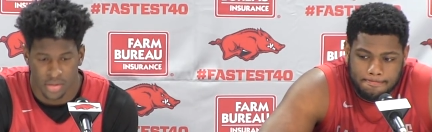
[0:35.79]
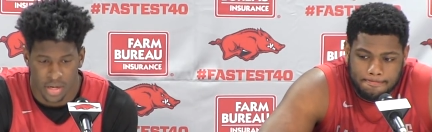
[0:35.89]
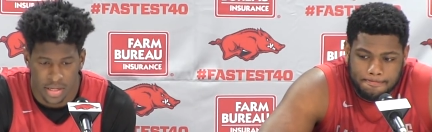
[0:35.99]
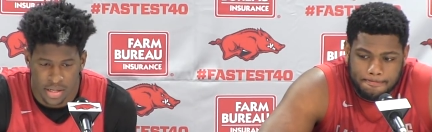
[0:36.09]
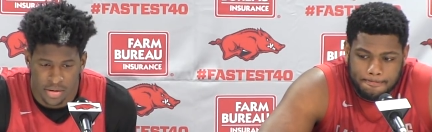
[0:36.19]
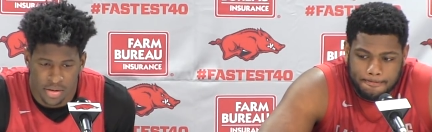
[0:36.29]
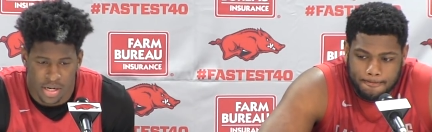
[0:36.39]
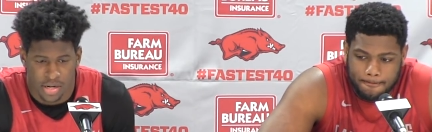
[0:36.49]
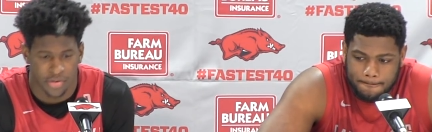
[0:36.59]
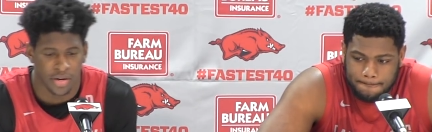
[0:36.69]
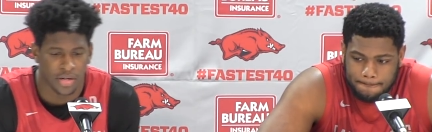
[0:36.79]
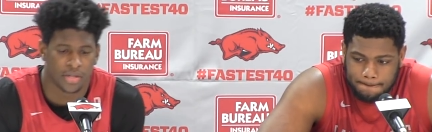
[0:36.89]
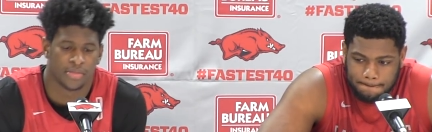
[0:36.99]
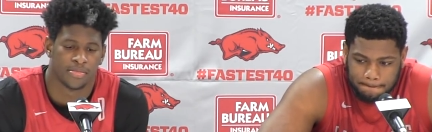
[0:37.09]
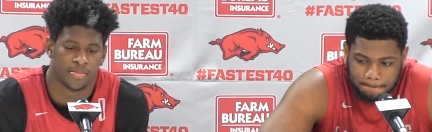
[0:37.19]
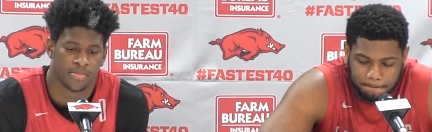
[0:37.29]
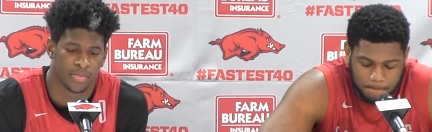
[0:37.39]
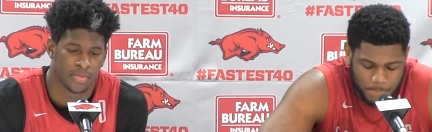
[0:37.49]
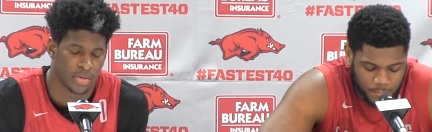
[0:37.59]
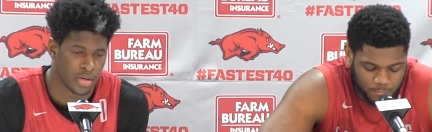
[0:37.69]
Speaker 1: I think we had a great um,
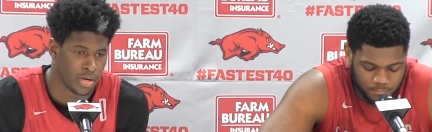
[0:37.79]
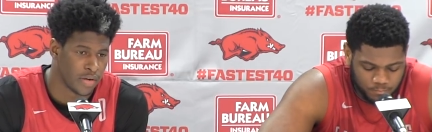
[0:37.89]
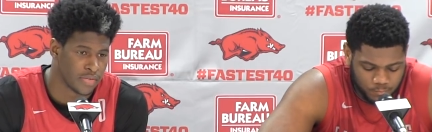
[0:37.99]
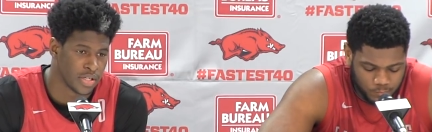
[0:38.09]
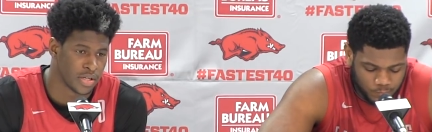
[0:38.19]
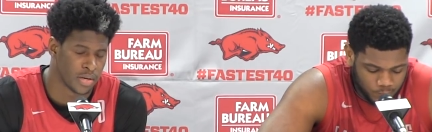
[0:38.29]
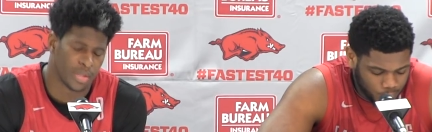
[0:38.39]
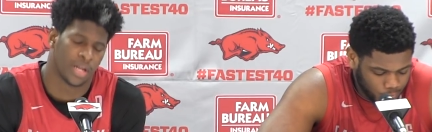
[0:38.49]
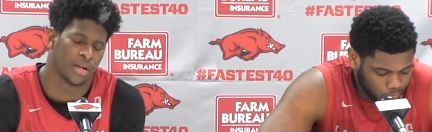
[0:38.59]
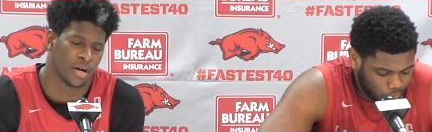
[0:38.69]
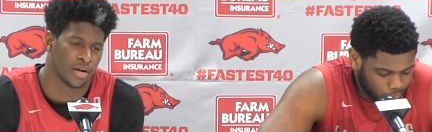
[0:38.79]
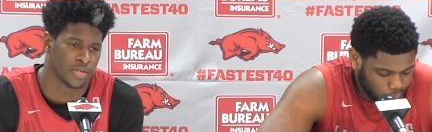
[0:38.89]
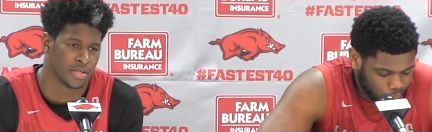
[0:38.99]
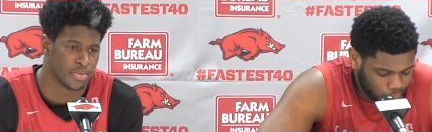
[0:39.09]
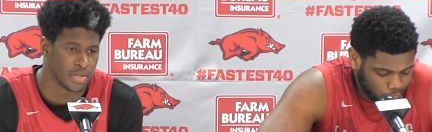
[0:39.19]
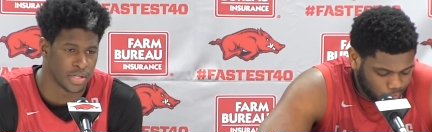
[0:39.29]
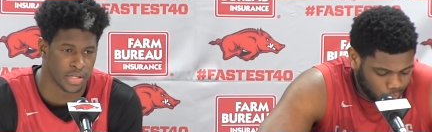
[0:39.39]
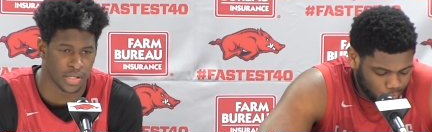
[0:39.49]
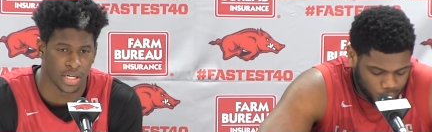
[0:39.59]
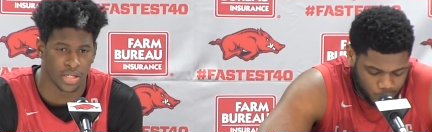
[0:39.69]
offseason. I mean, not an offseason,
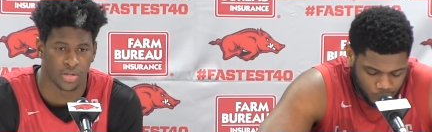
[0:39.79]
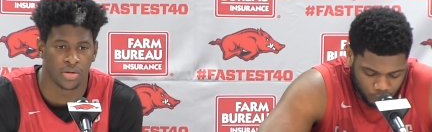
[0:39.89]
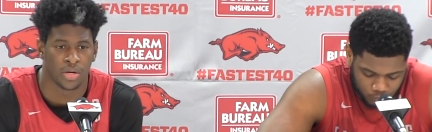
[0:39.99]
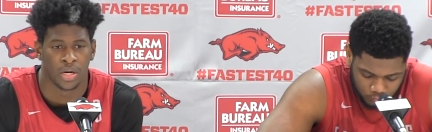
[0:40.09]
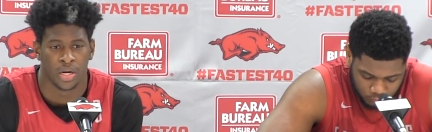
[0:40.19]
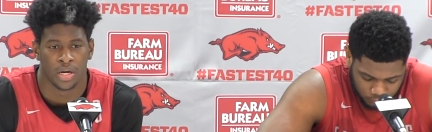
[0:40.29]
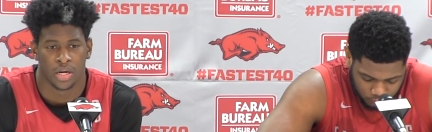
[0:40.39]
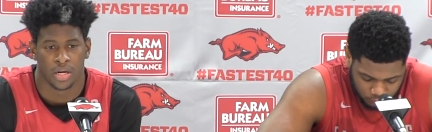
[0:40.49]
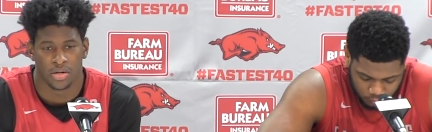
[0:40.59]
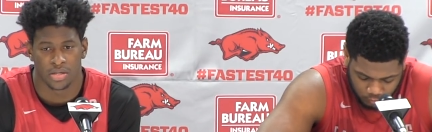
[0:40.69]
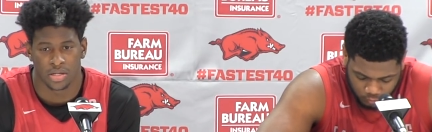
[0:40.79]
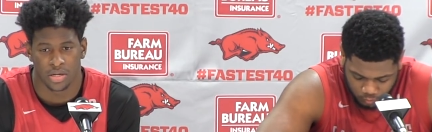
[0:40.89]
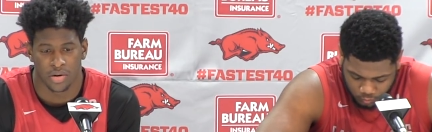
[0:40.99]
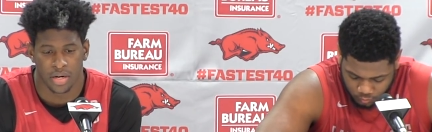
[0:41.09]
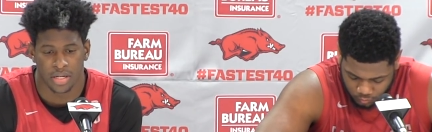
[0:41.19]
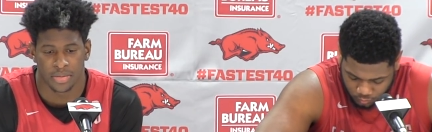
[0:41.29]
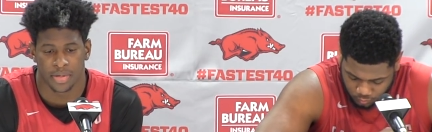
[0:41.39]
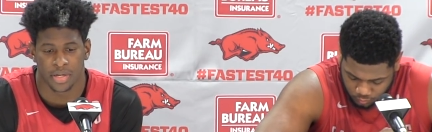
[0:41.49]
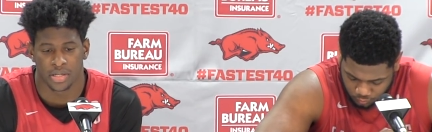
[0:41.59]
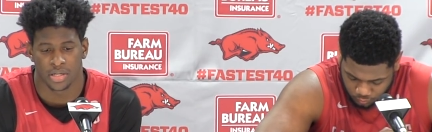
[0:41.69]
preseason schedule. It was just a great
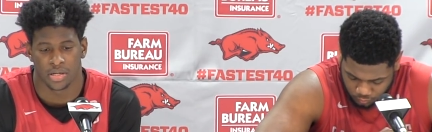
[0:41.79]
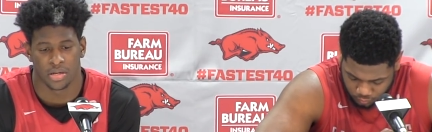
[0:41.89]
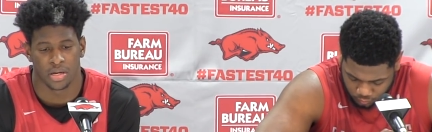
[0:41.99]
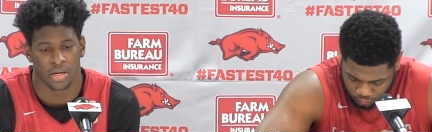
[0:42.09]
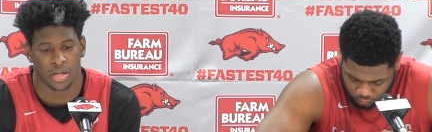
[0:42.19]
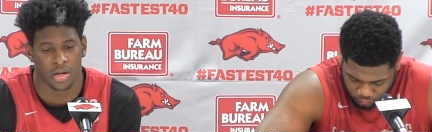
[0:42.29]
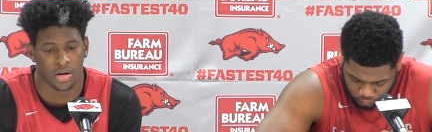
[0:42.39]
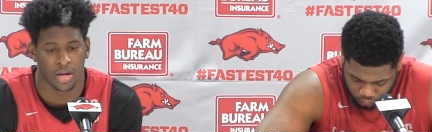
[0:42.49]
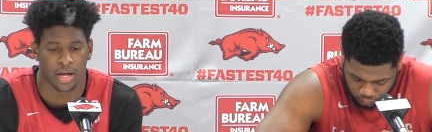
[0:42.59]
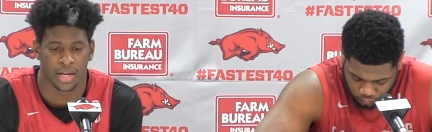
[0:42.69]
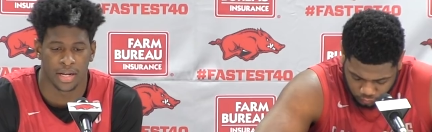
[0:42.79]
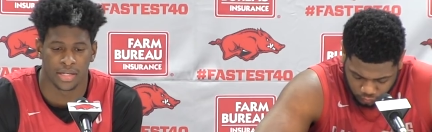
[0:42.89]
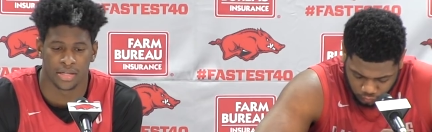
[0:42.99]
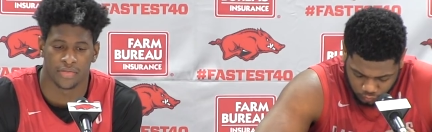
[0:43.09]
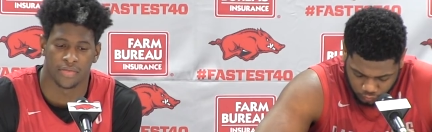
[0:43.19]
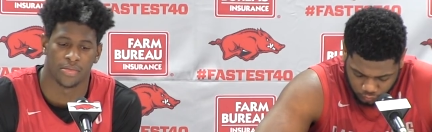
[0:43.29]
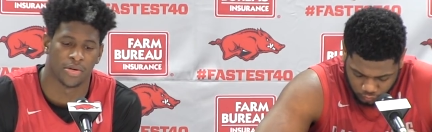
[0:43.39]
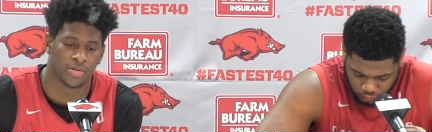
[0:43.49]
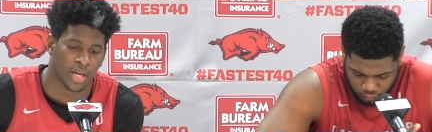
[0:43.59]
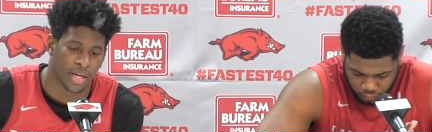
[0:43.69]
experience and learned a lot of lessons from
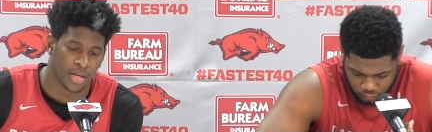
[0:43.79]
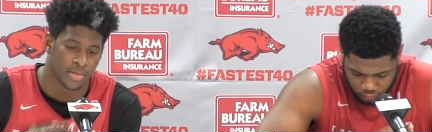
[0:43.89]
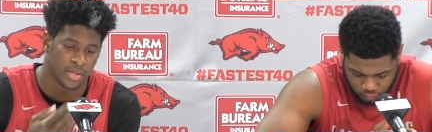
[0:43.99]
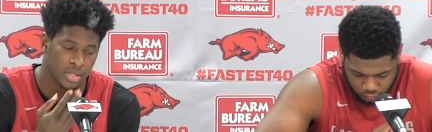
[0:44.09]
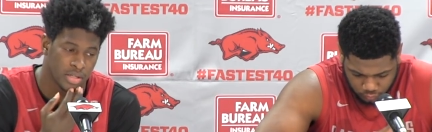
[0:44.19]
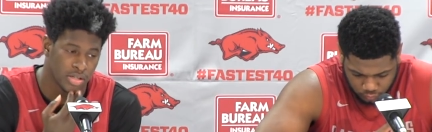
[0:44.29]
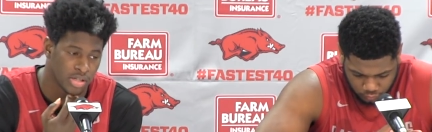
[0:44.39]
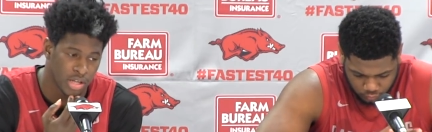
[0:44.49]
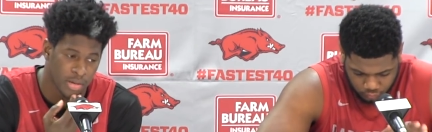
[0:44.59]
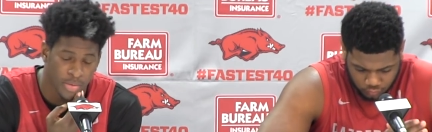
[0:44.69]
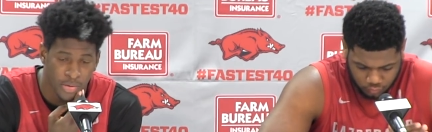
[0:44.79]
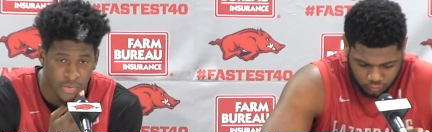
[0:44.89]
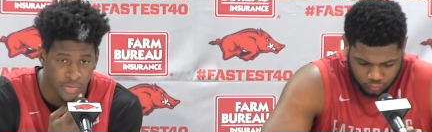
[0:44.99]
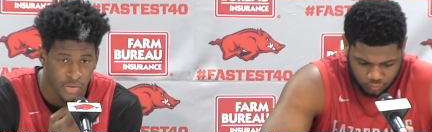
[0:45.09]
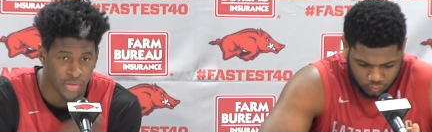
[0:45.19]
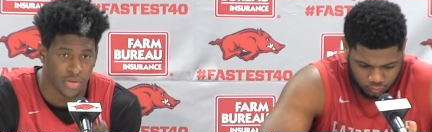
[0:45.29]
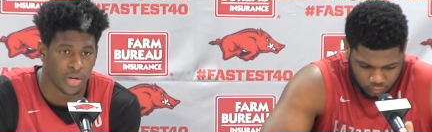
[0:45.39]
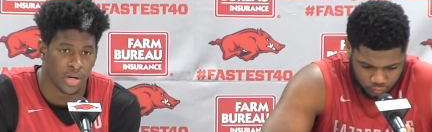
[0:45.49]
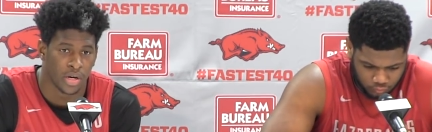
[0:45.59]
those games and just keep moving forward.